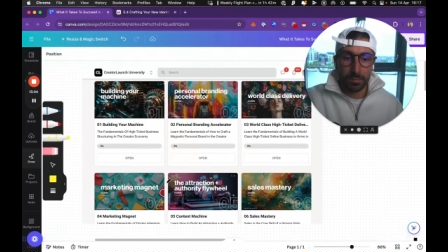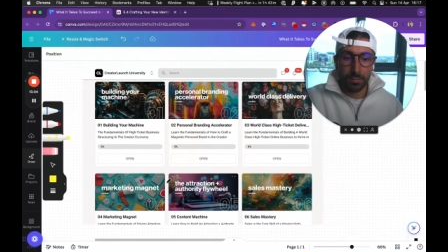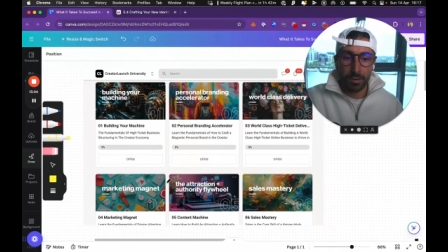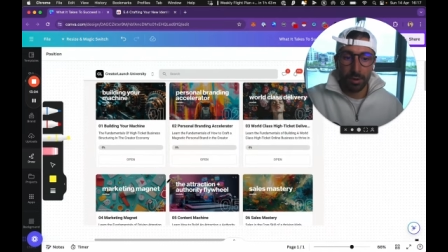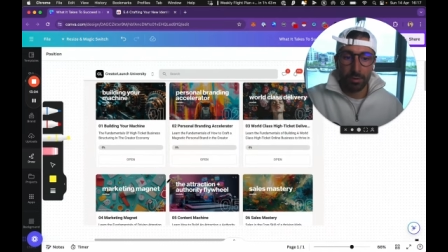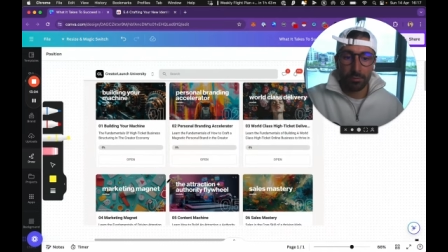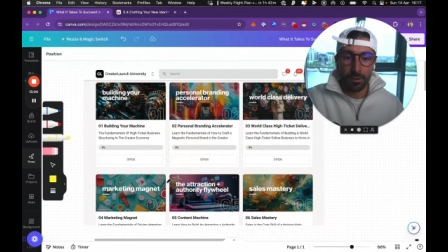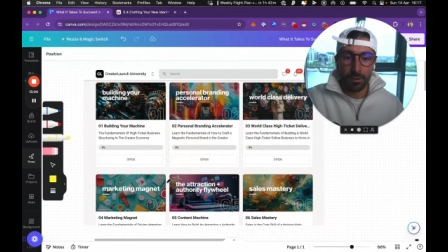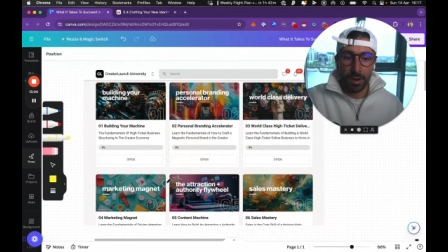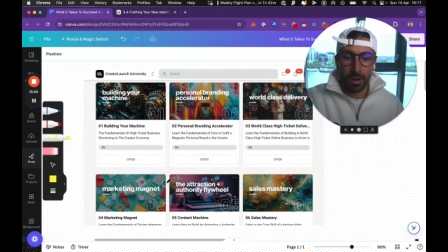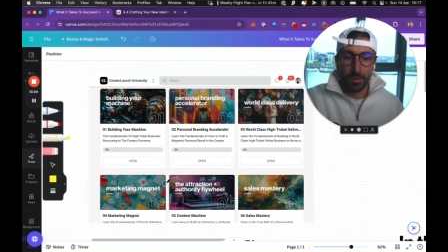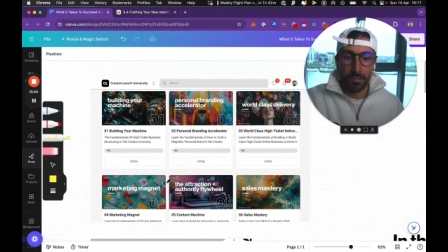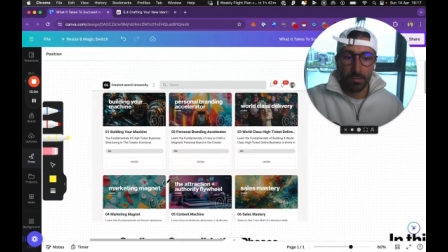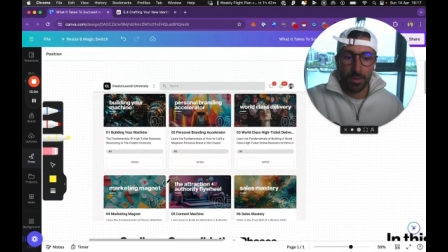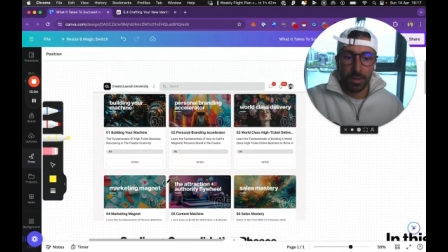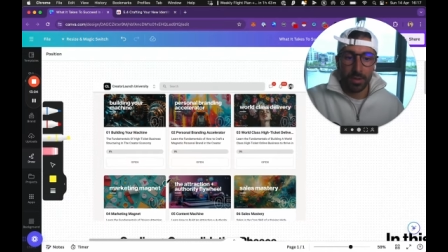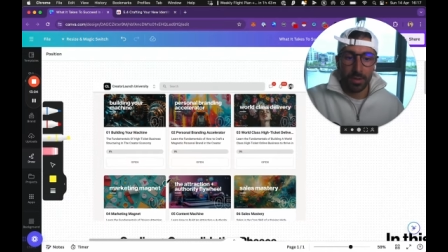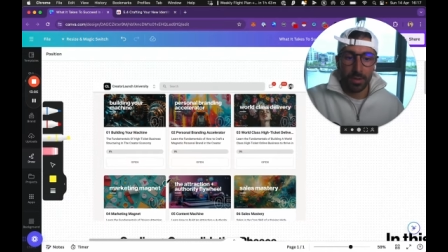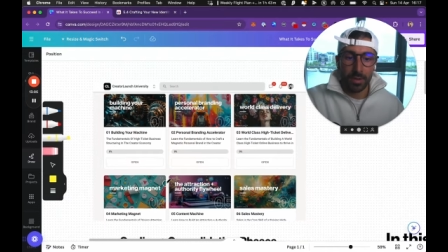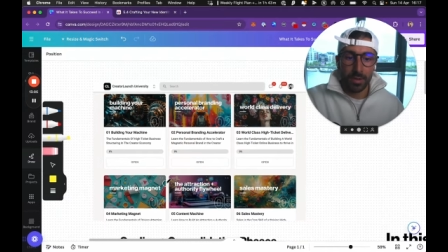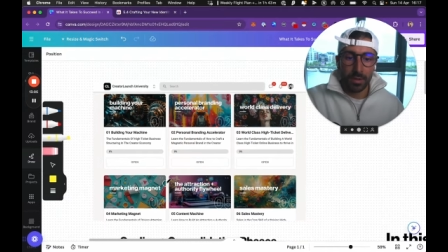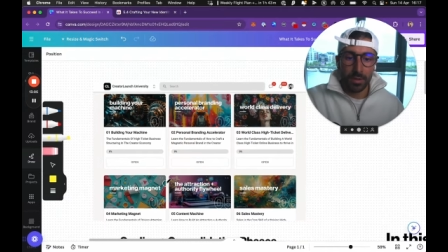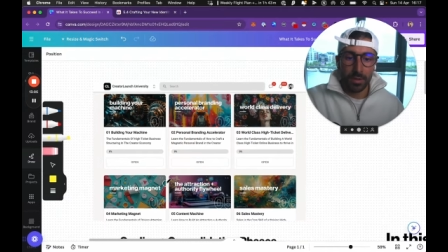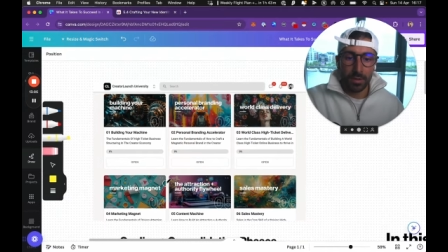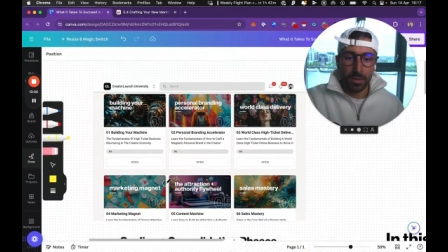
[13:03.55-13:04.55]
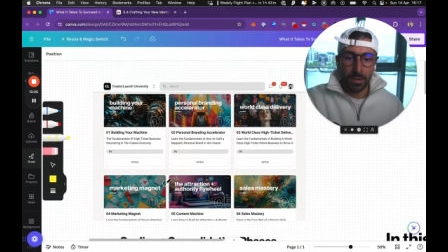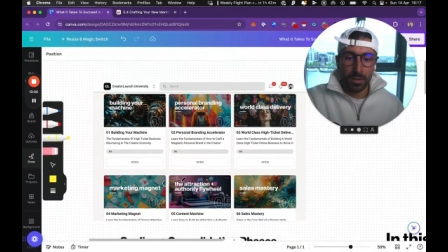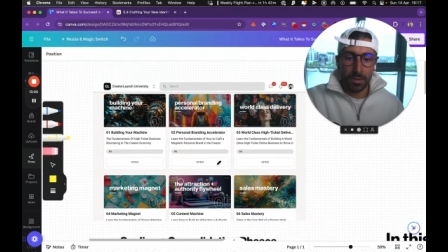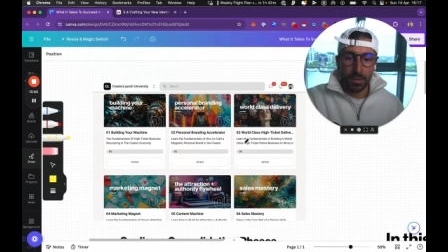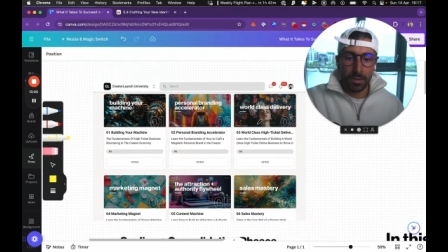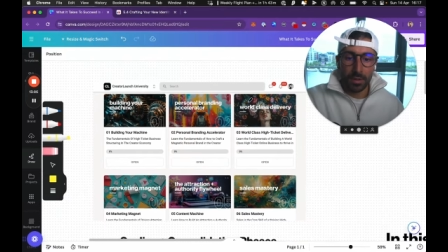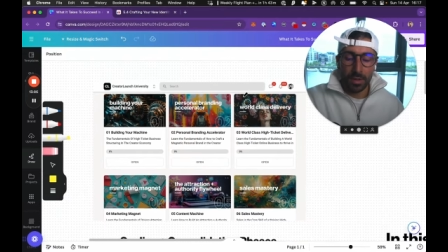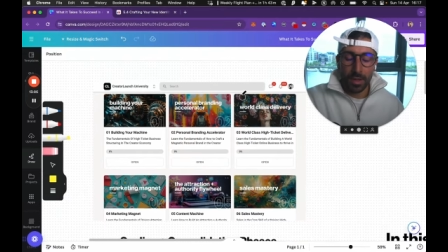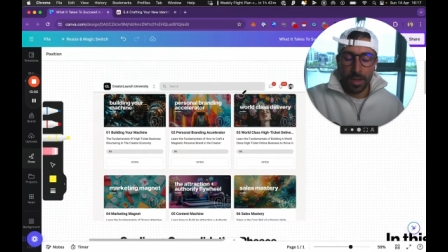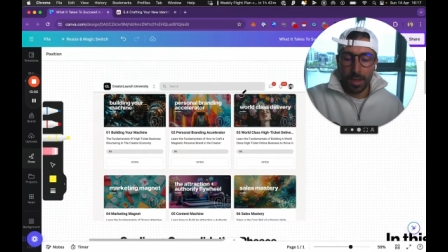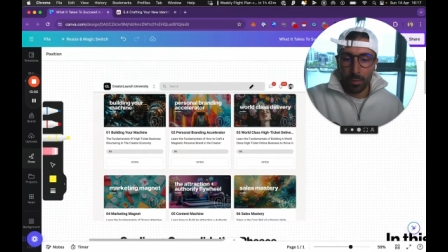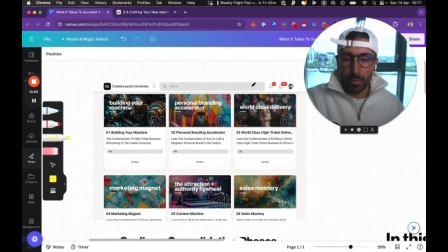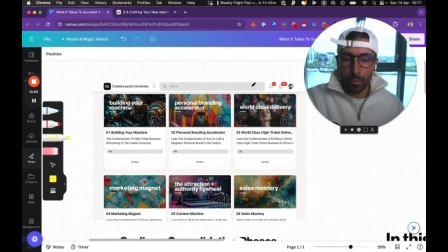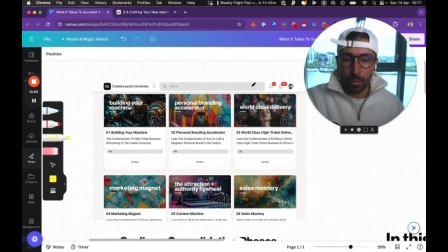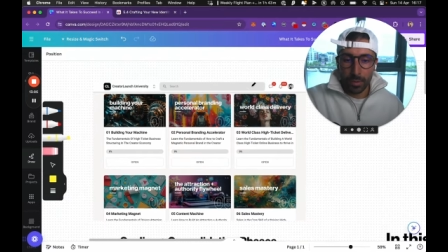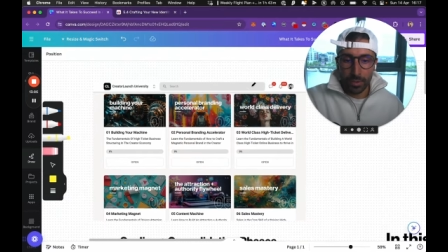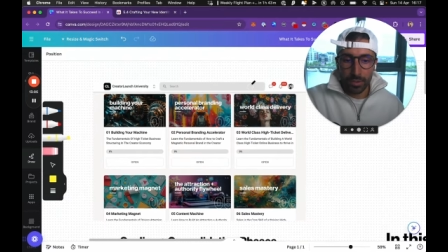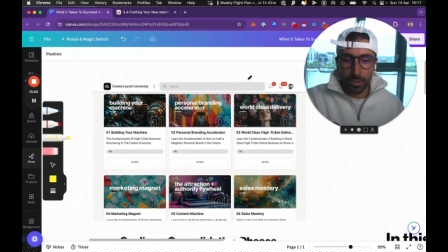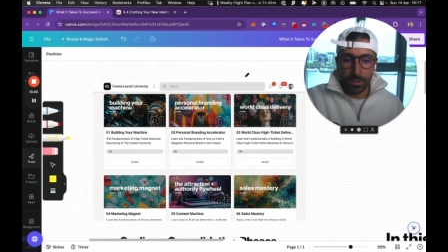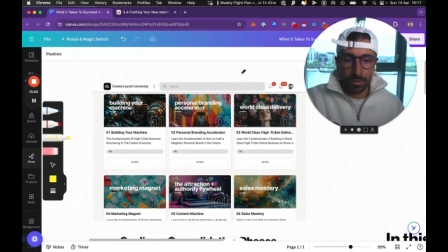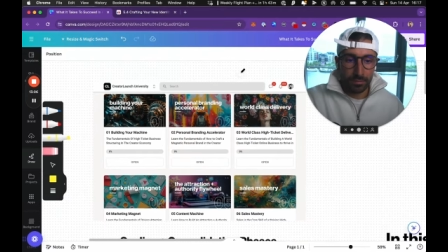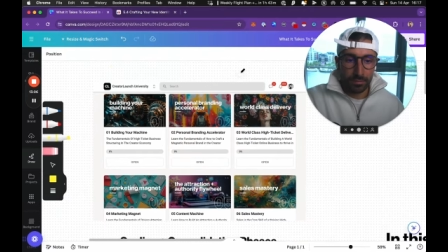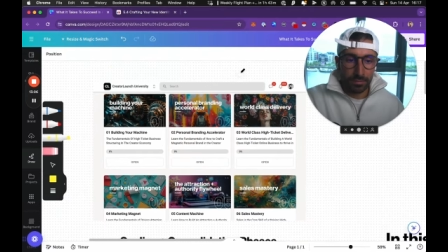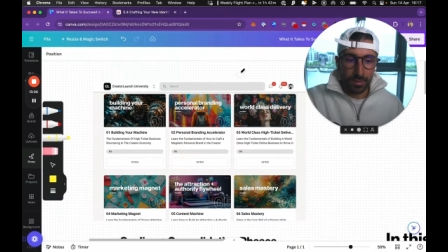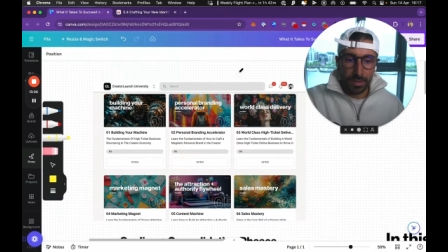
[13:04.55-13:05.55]
program,
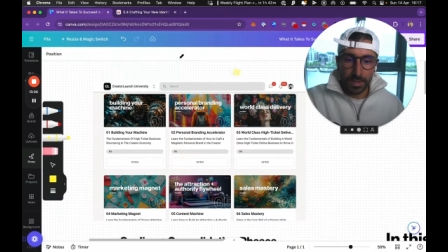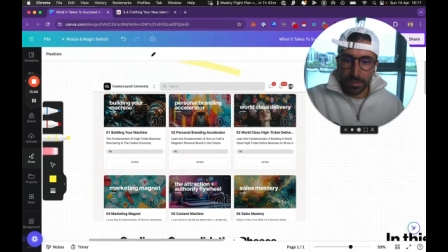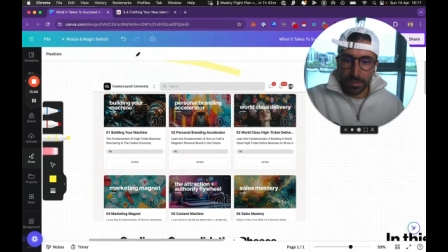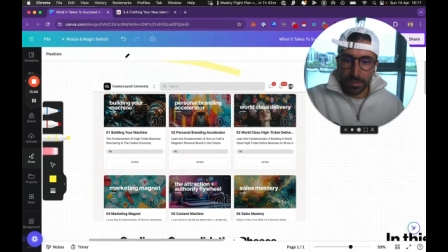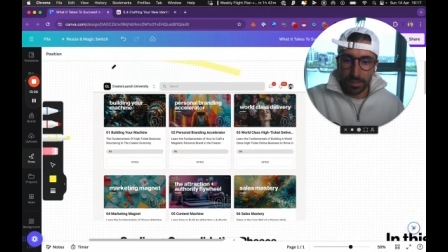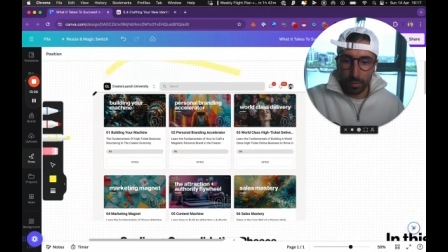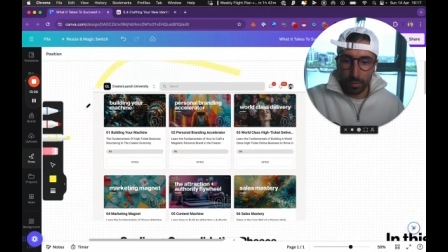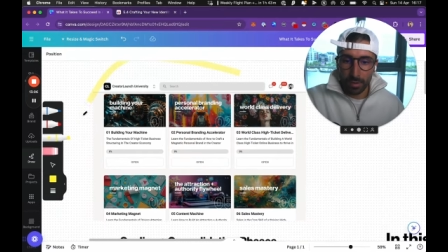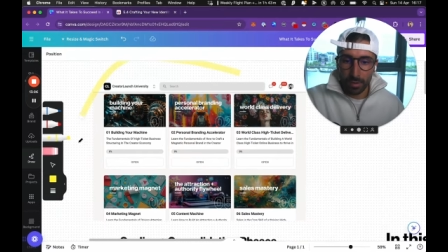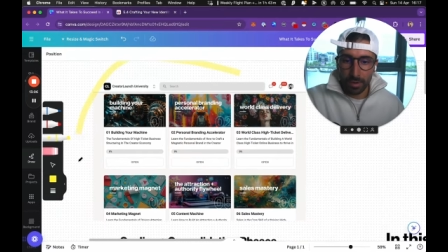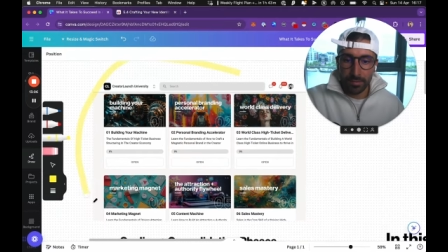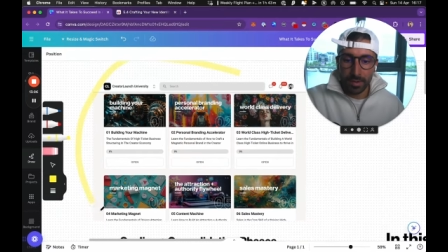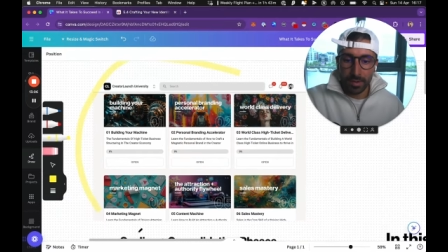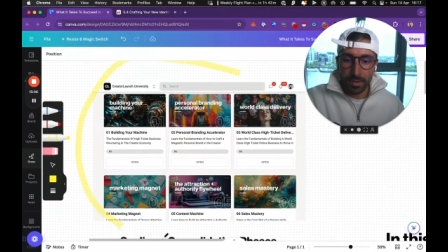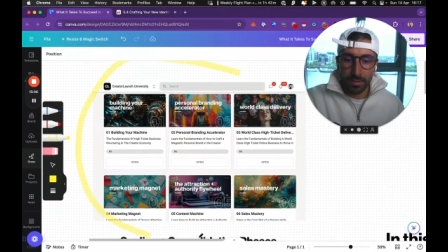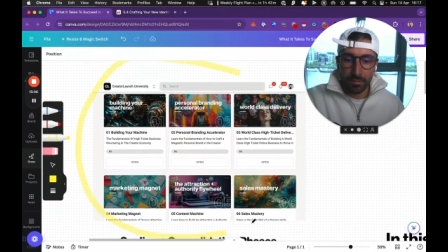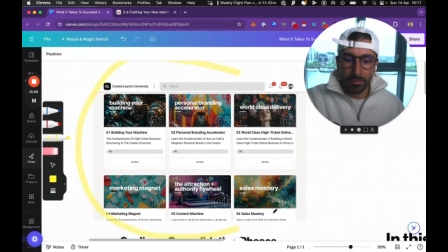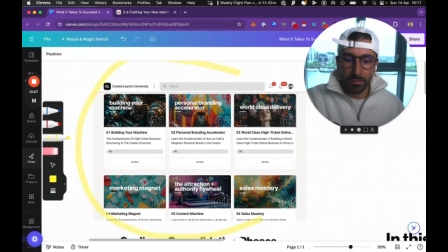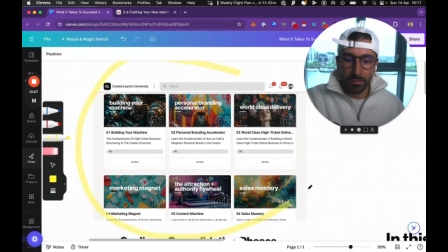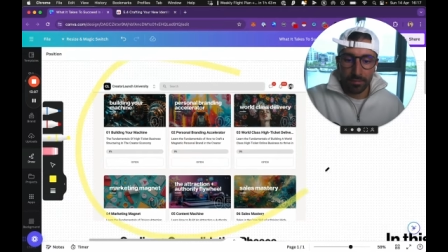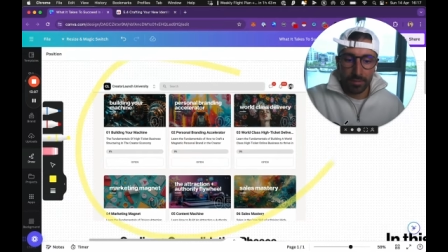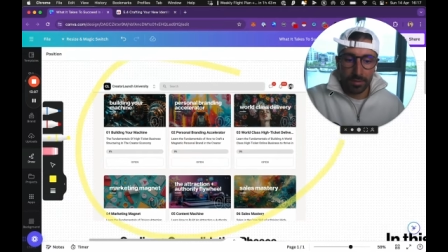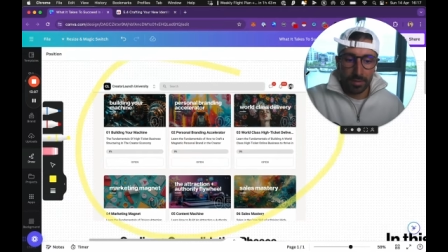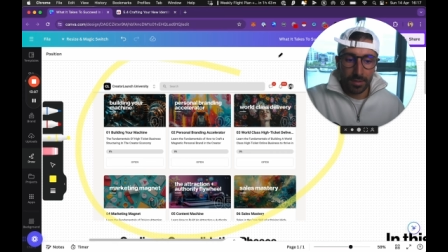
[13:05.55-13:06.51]
which is what I've done.